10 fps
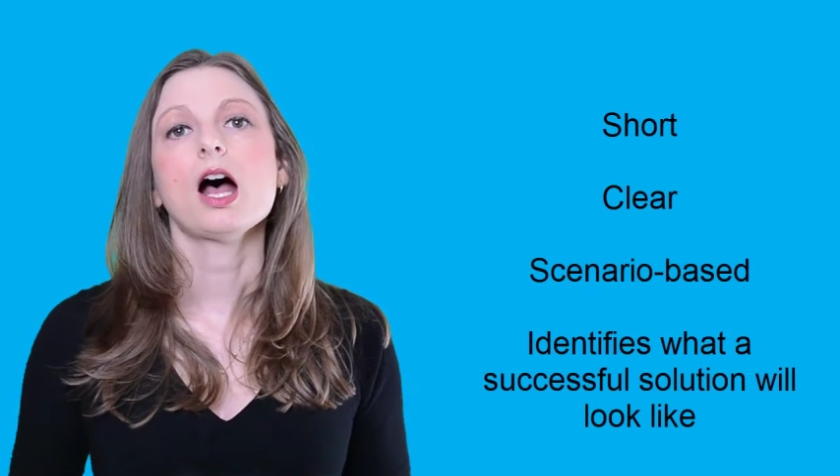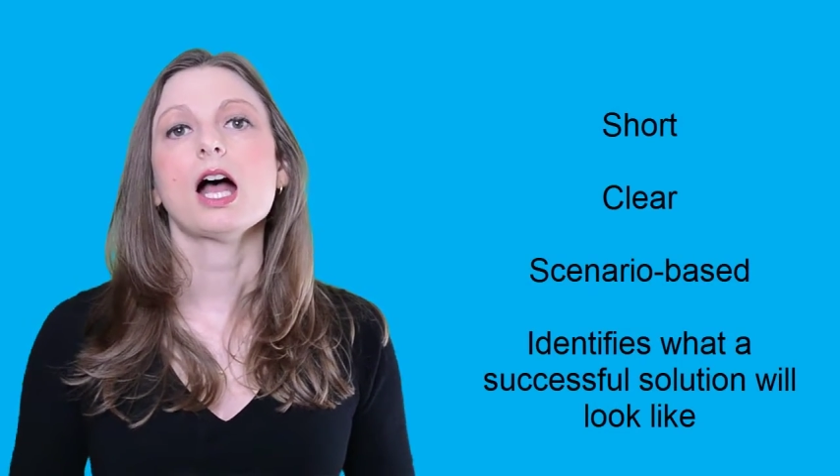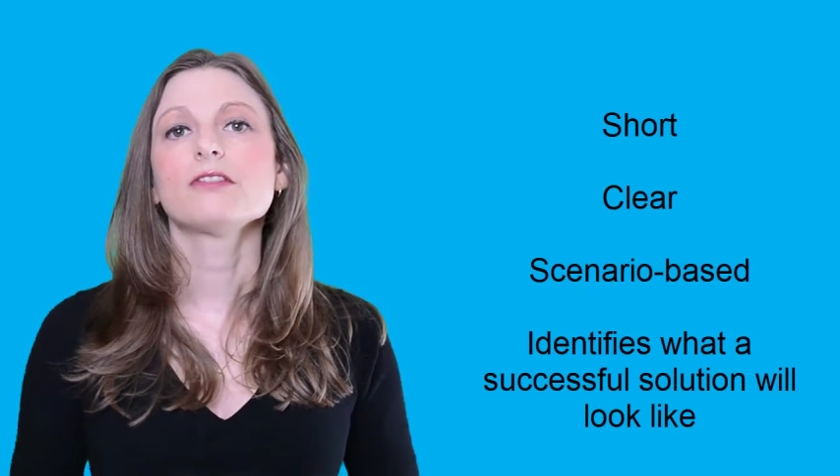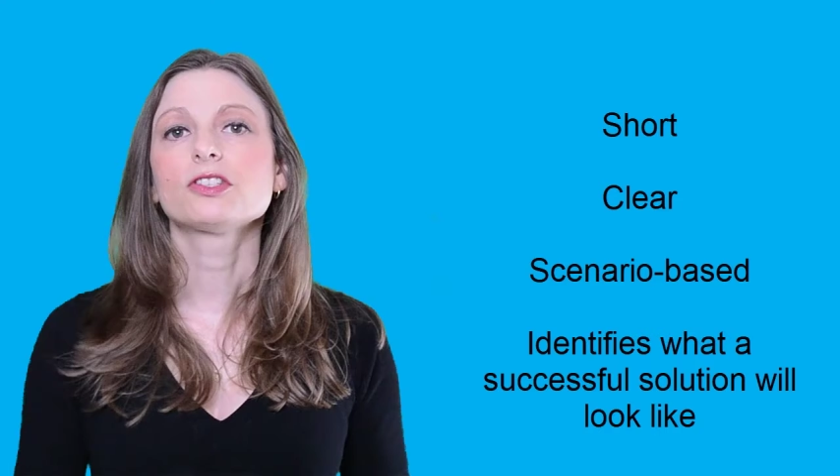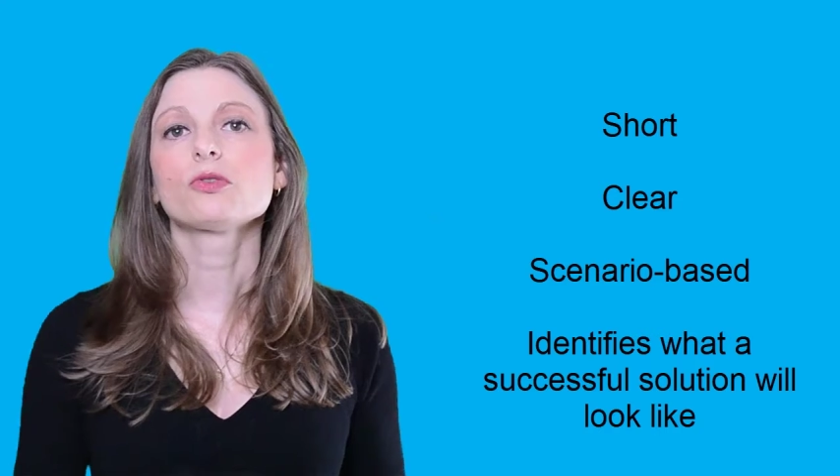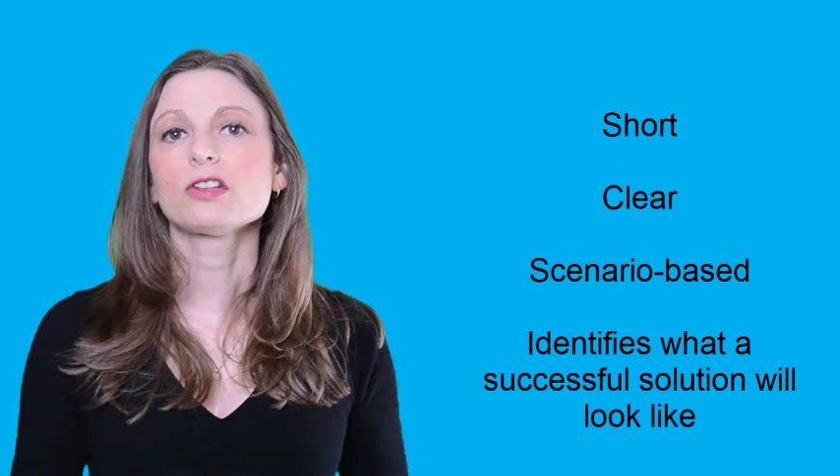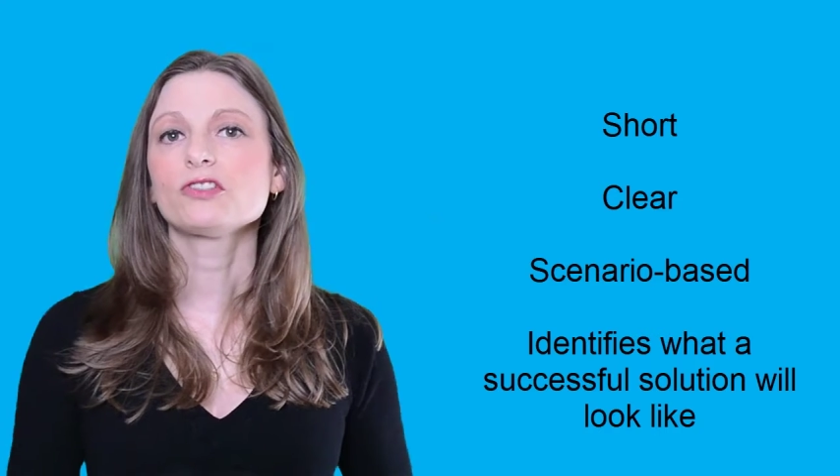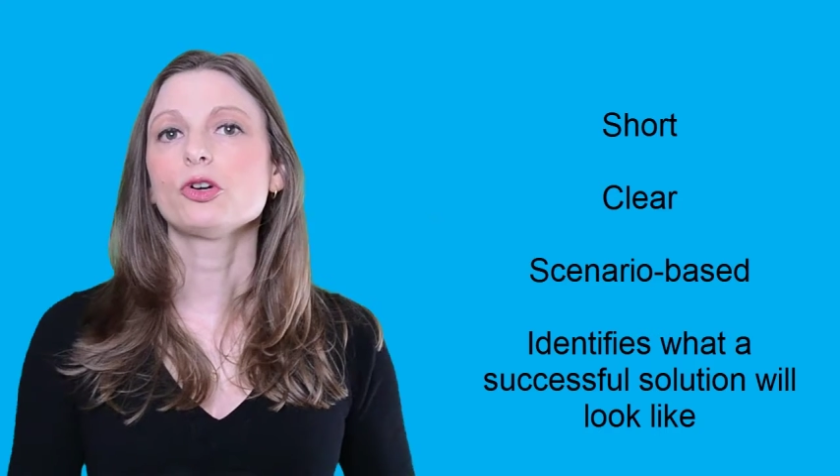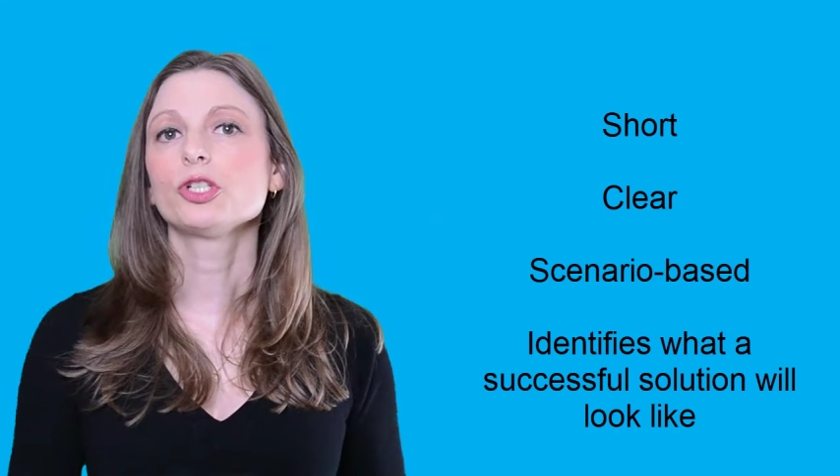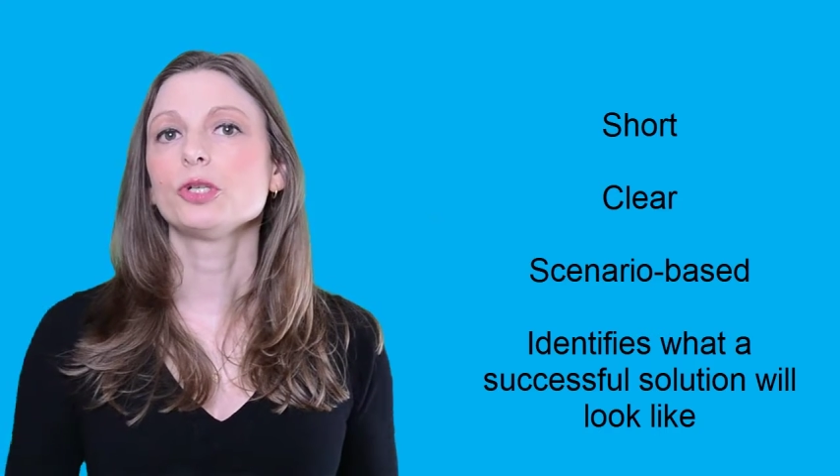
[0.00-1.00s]
I've sort of
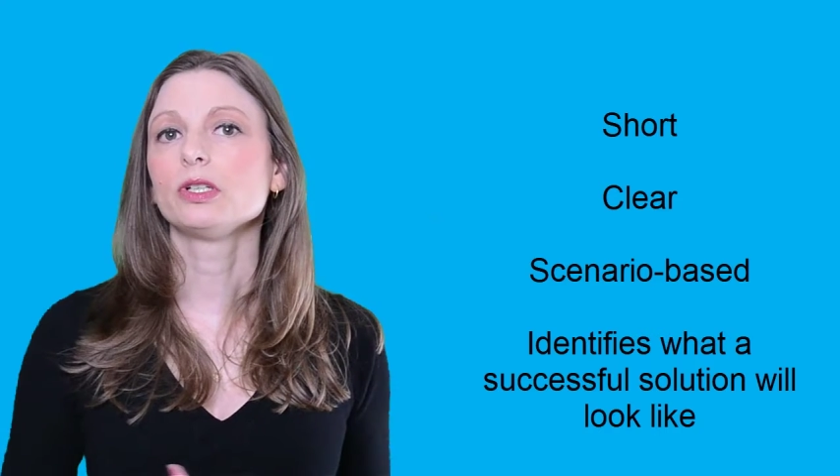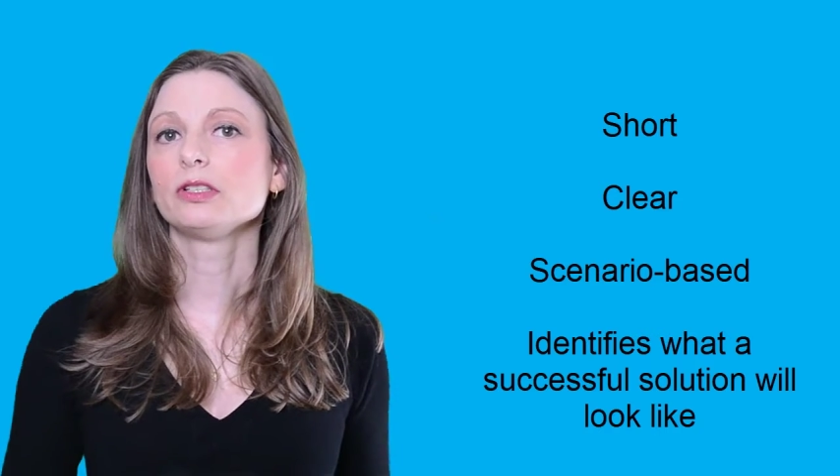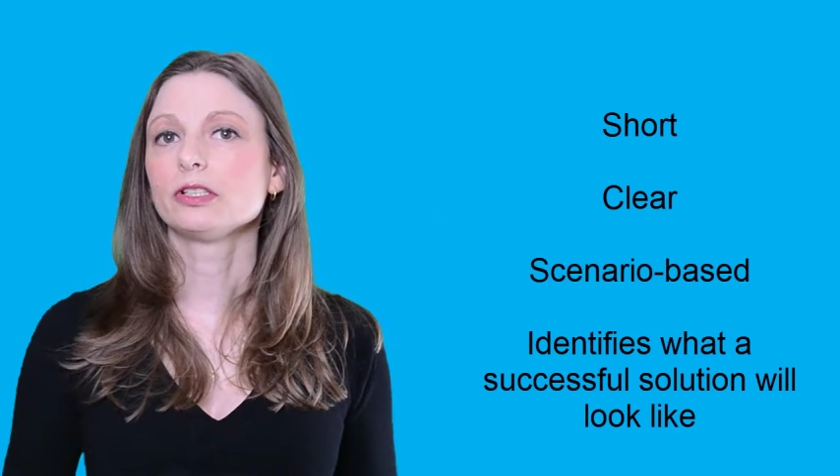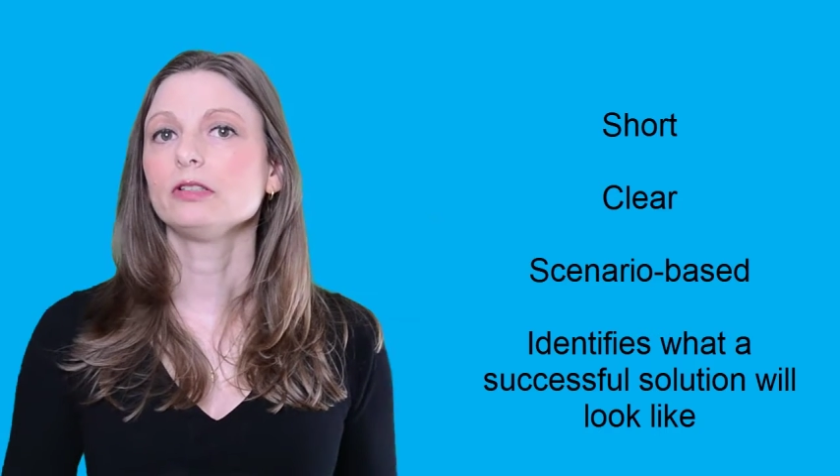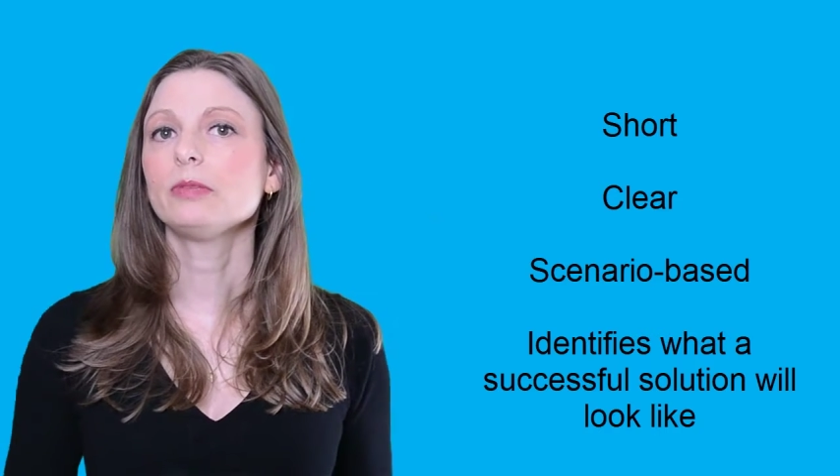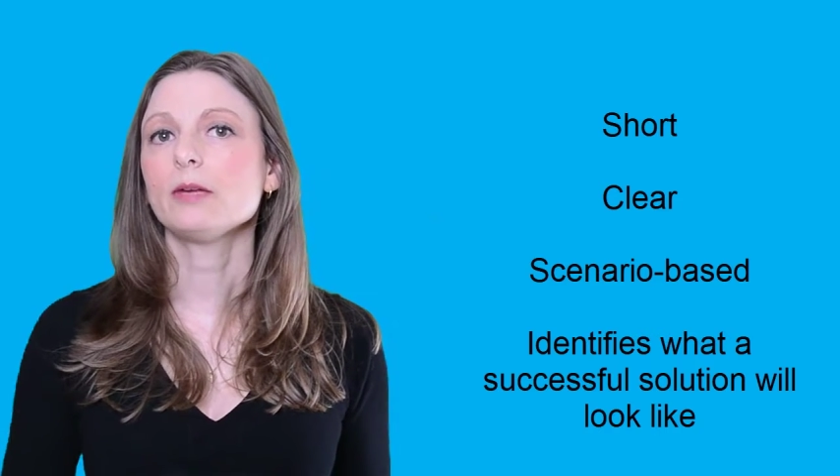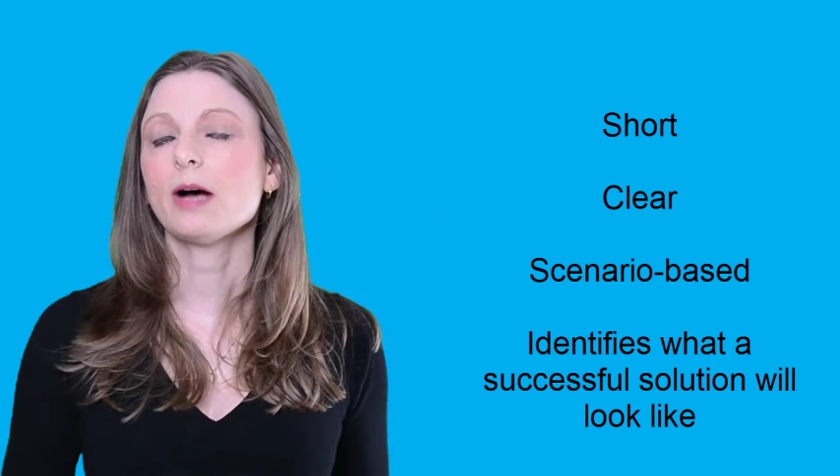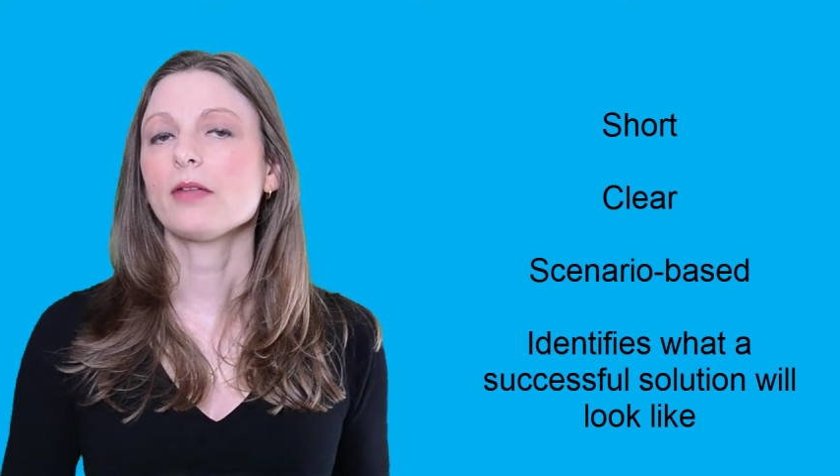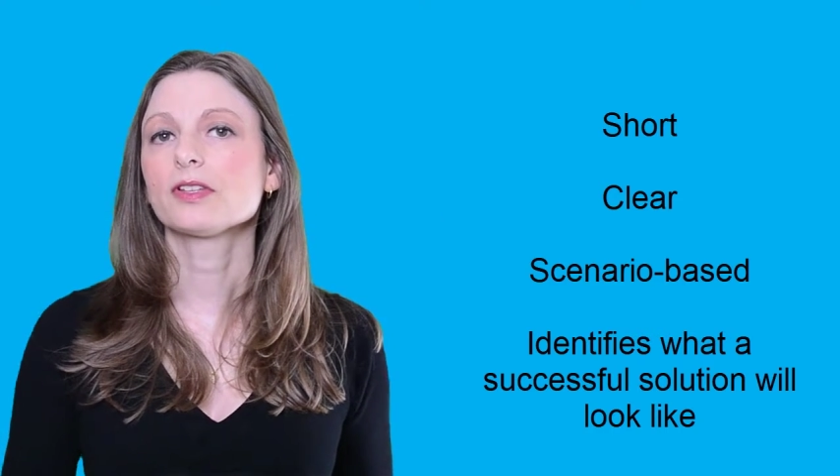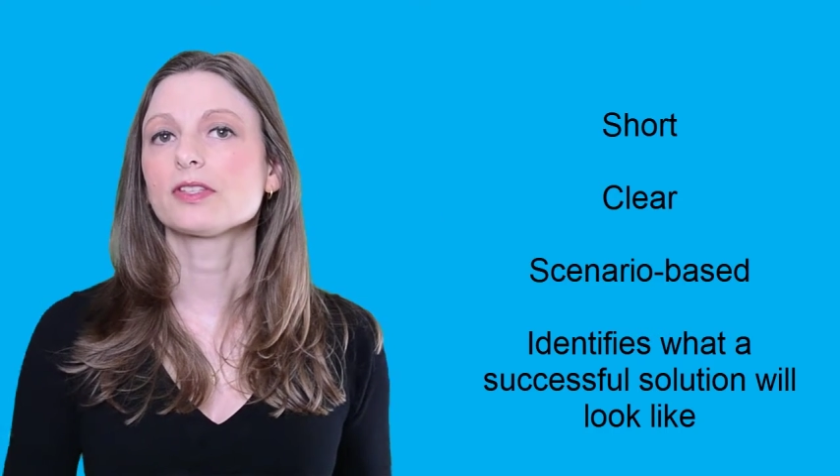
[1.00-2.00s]
told you a little bit
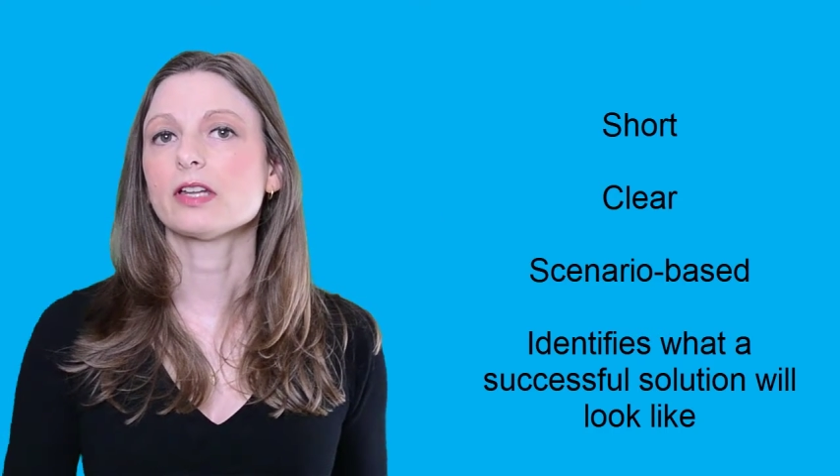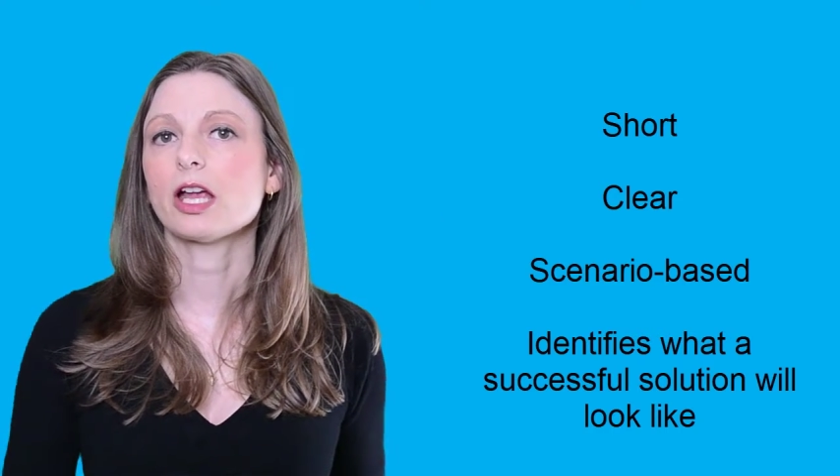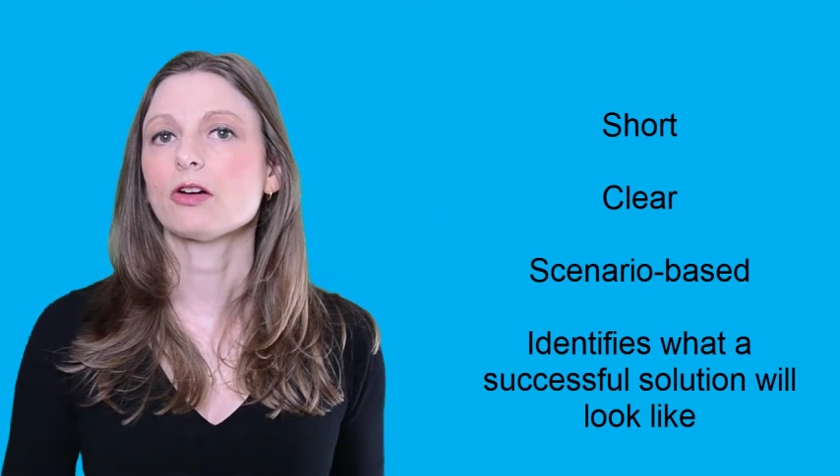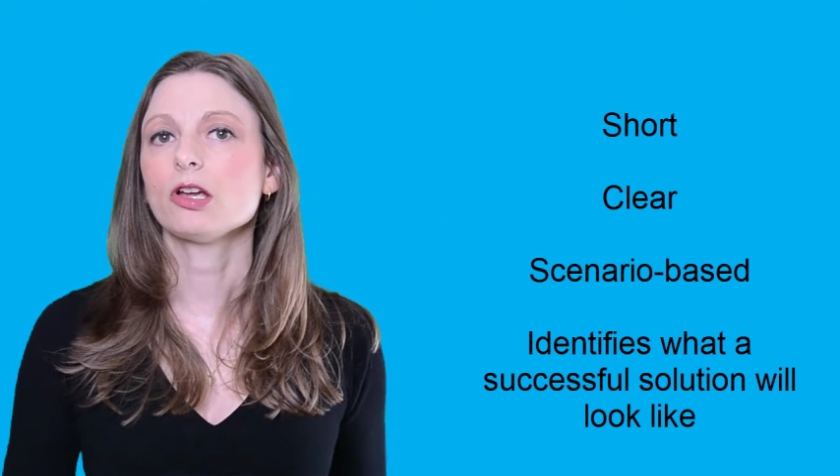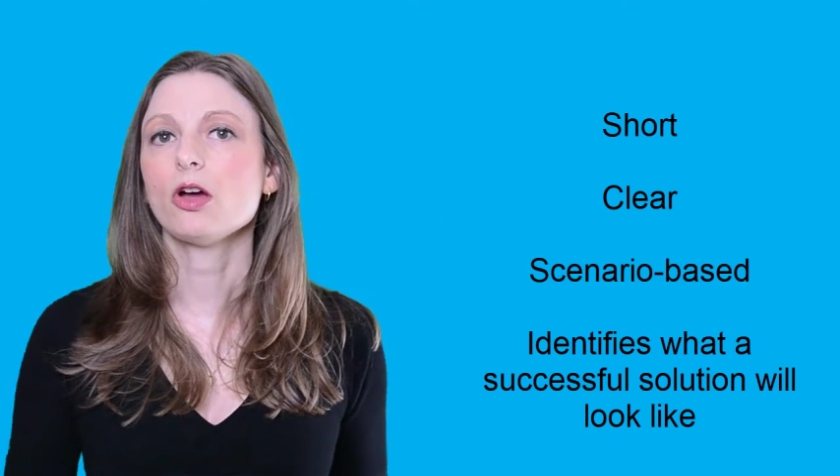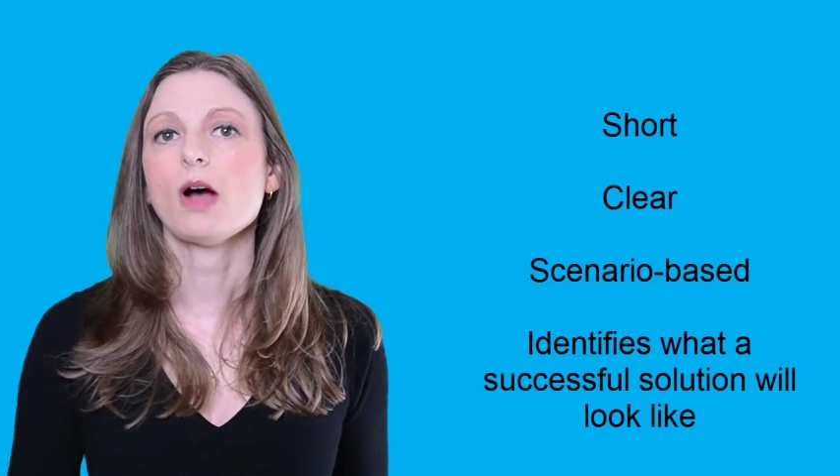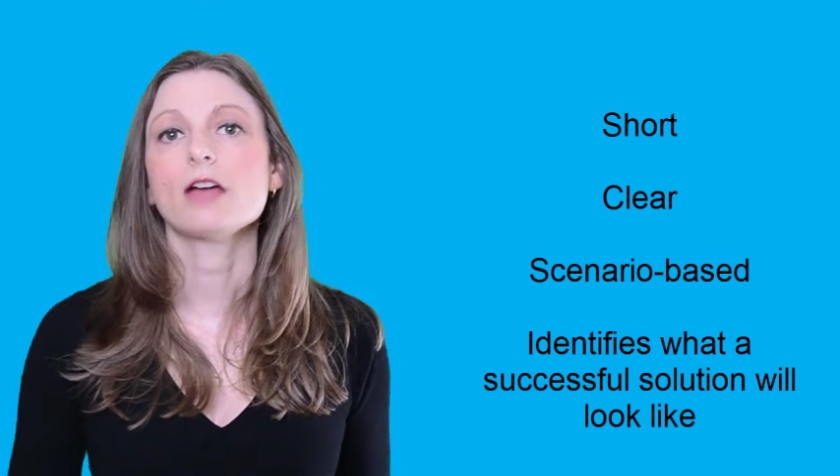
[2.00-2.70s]
about the scenario.